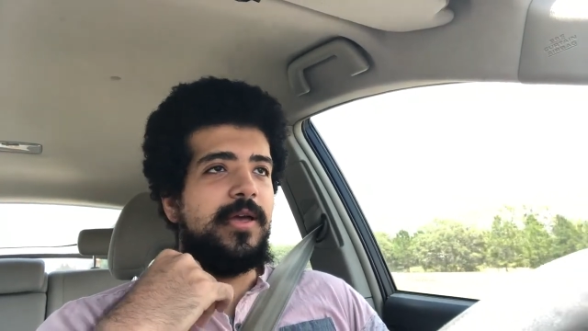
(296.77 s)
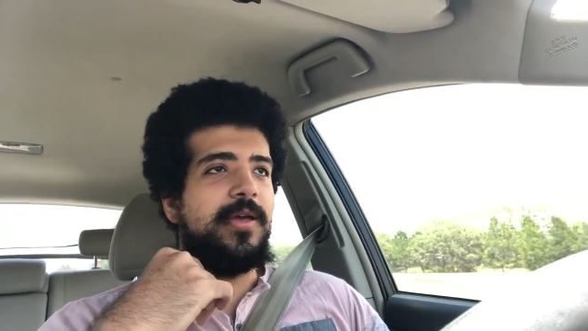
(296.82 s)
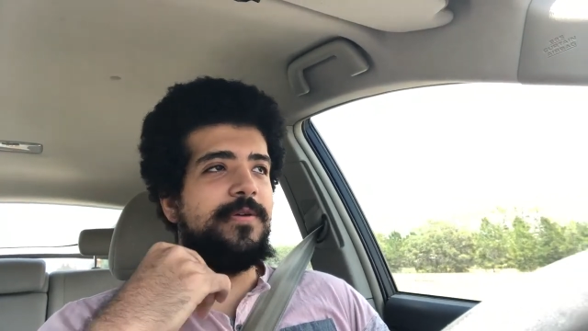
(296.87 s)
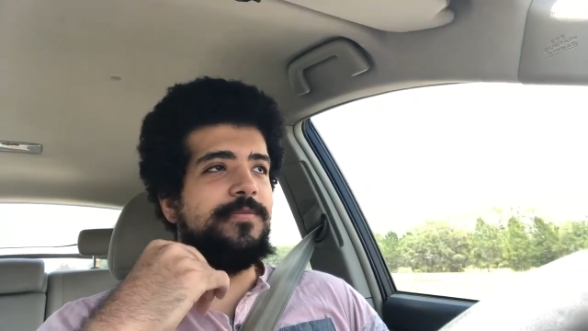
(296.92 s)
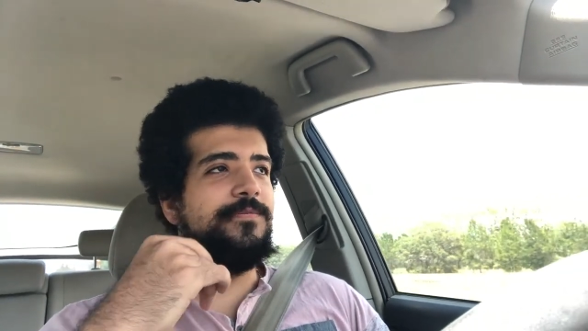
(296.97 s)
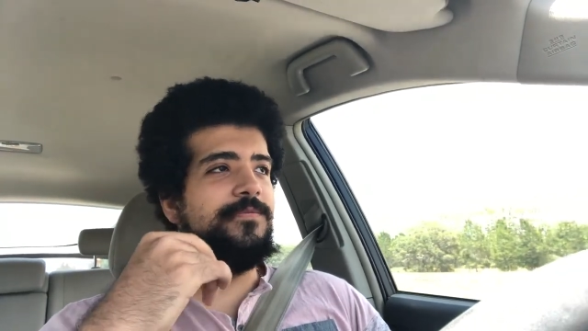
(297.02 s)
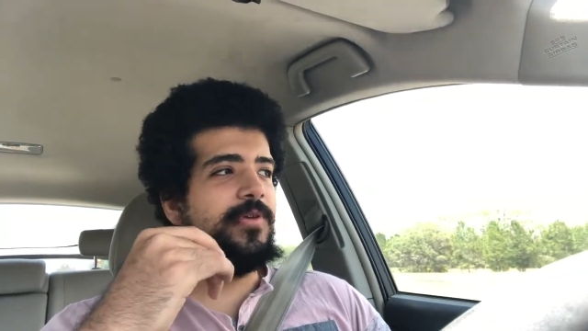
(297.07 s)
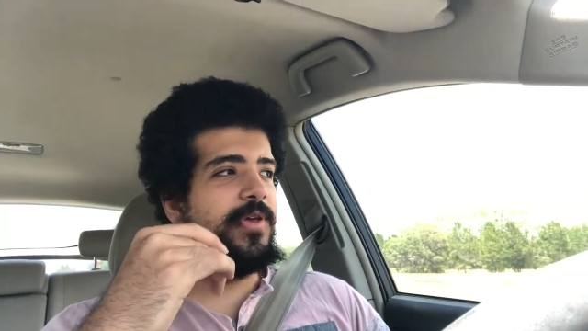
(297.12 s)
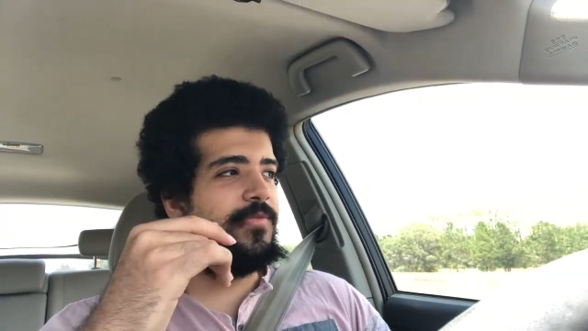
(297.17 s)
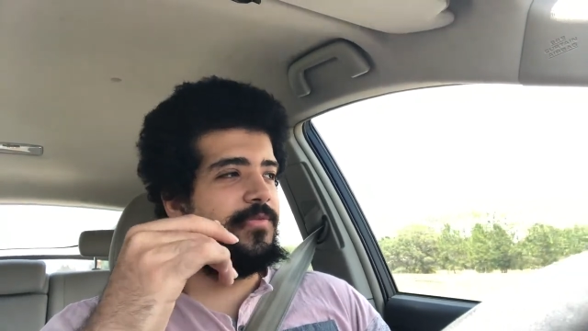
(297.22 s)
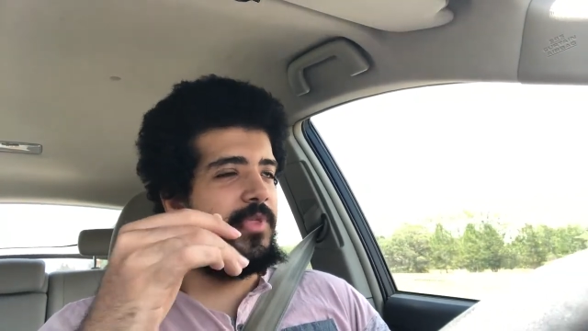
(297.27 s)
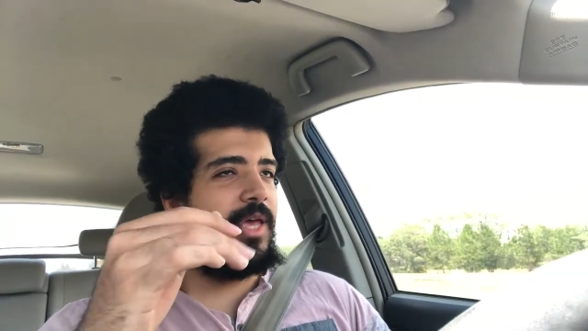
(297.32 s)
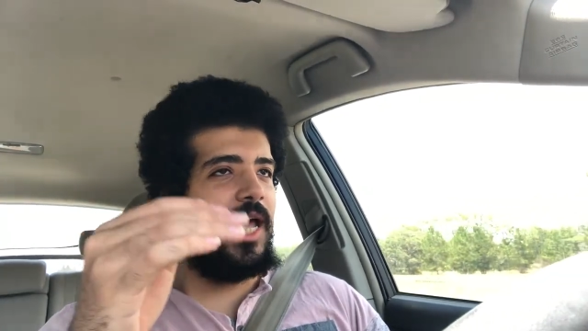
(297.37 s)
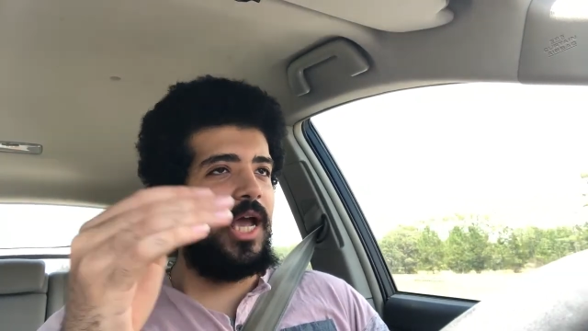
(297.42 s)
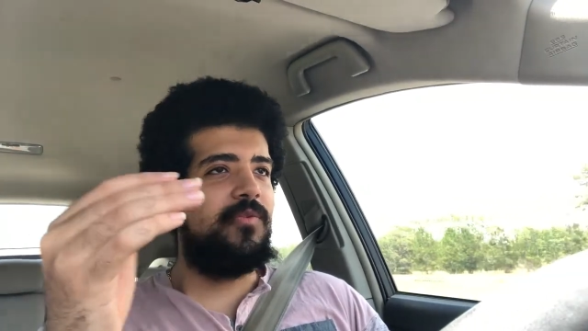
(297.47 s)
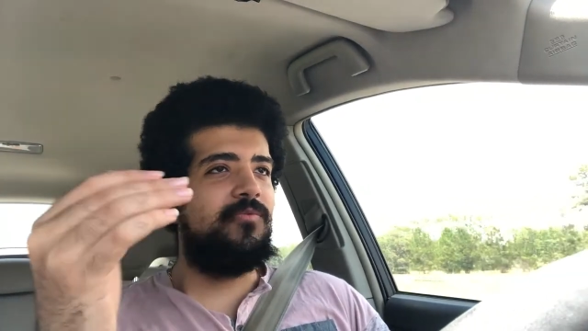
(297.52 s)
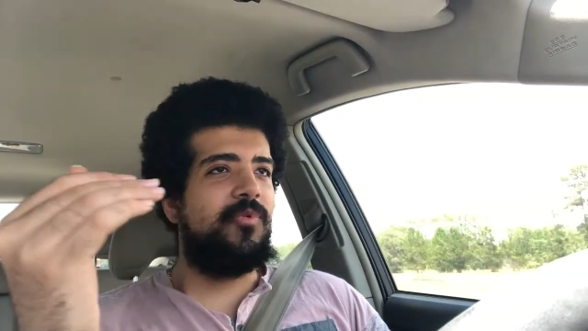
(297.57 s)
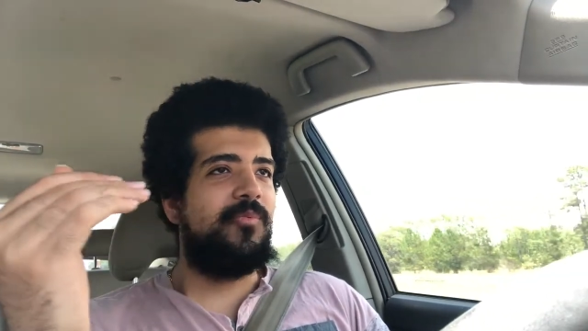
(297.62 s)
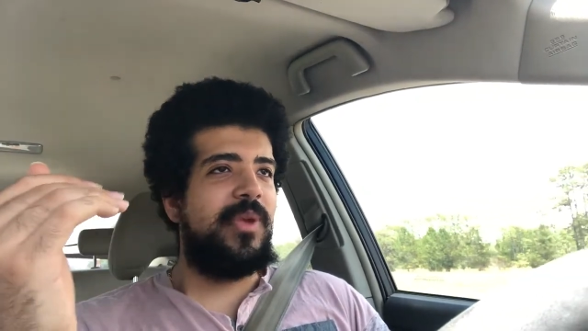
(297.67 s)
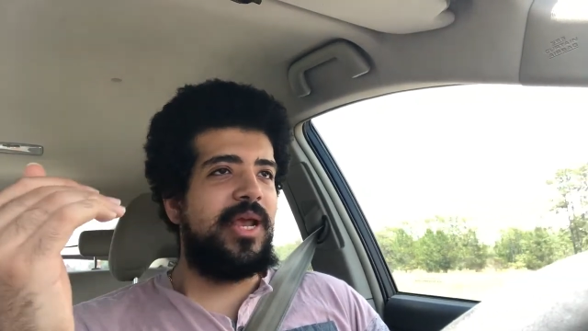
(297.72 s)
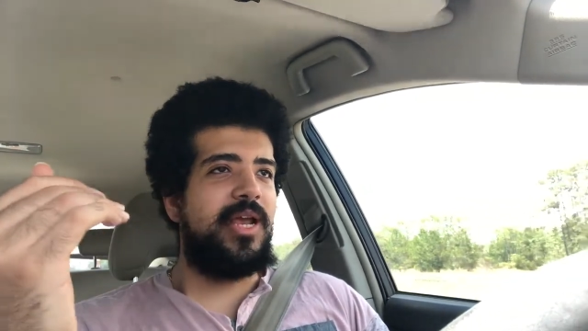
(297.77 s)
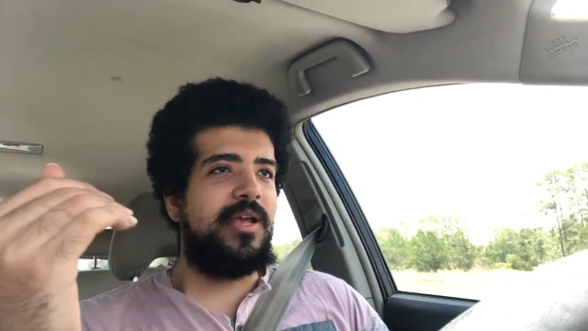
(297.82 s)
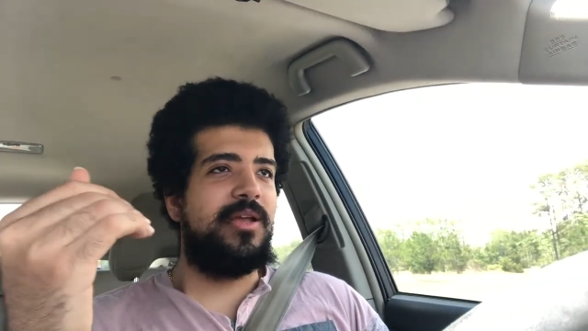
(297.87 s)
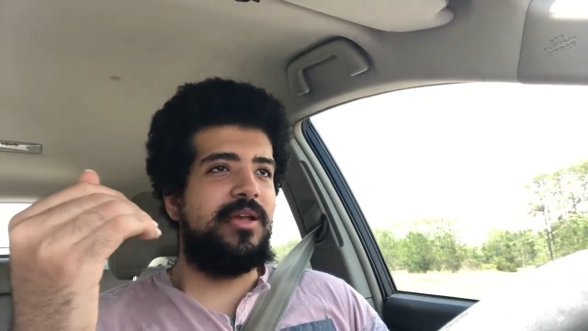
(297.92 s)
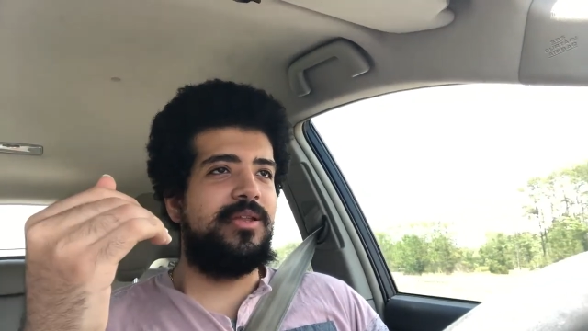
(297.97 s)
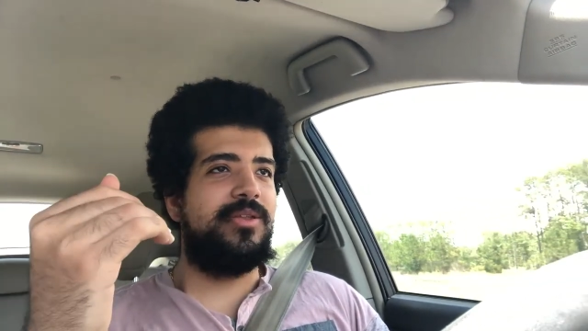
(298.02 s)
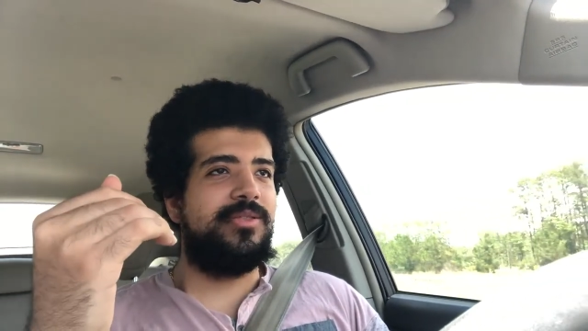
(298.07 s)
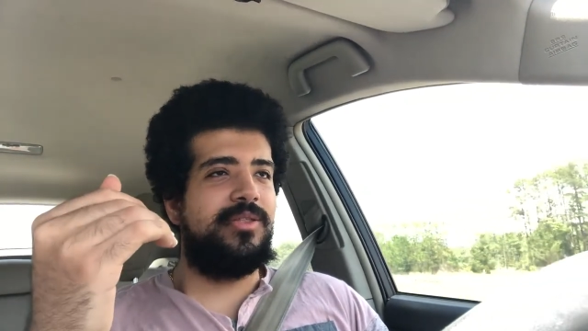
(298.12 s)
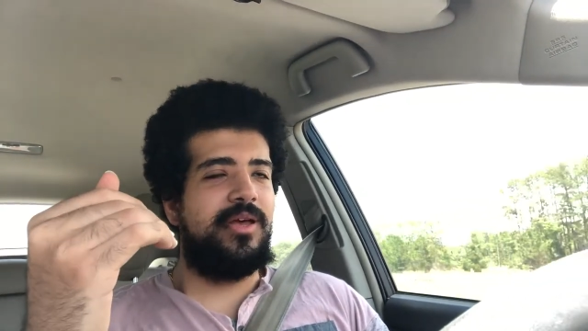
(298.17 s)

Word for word: if if they ever make a,